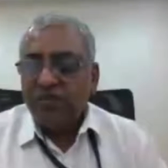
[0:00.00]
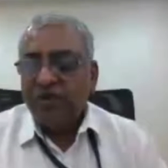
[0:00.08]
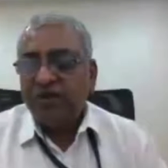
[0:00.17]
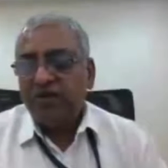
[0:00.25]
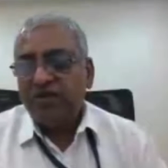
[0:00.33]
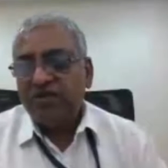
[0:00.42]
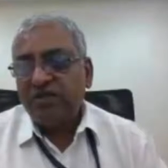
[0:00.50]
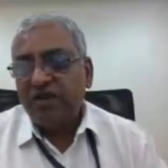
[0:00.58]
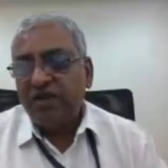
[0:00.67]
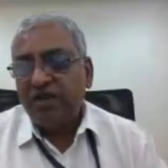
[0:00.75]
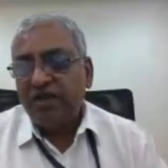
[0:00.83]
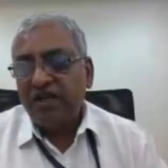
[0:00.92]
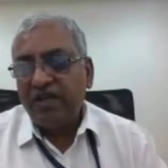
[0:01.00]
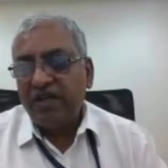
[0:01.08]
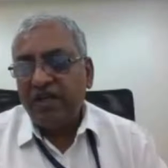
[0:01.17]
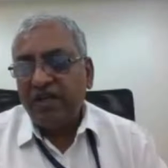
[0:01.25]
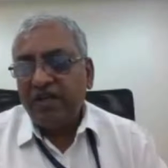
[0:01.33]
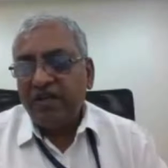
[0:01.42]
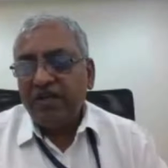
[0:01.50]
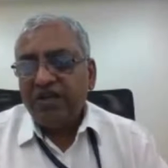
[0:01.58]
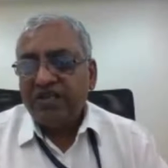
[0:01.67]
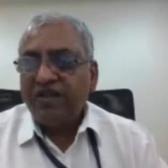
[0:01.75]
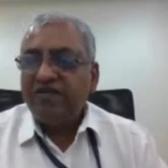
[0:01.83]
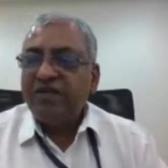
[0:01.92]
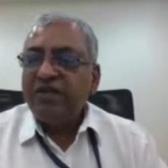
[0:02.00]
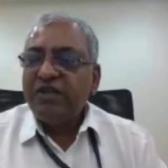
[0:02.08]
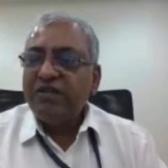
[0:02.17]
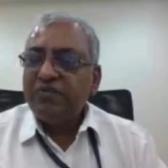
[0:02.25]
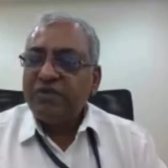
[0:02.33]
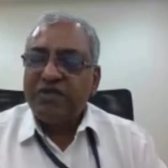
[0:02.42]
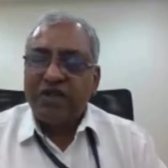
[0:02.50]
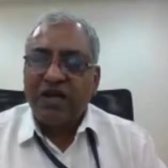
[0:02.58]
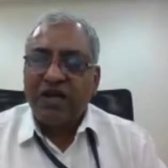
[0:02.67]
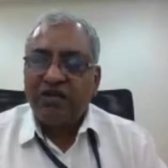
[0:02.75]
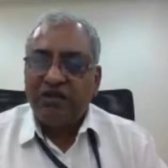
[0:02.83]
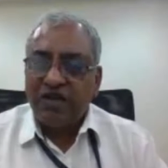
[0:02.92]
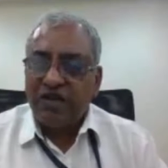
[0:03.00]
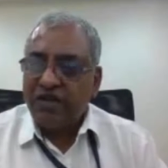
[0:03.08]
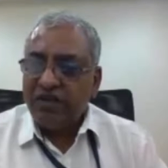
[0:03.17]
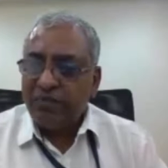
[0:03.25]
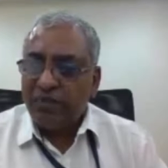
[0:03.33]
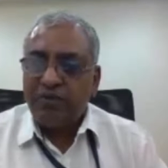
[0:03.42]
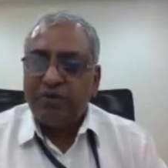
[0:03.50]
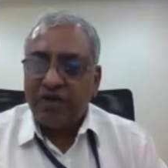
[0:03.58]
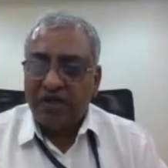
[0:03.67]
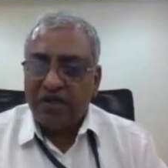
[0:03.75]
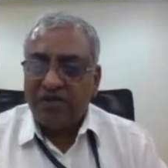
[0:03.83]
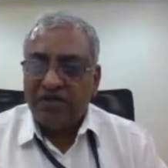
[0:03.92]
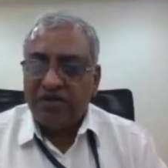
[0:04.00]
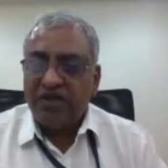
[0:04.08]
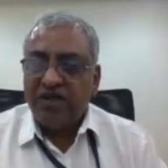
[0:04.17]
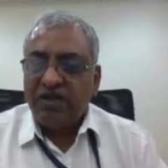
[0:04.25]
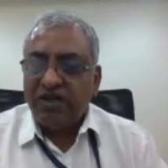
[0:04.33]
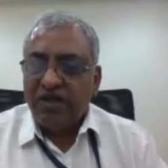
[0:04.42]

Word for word: because nearly 17% of the Indian population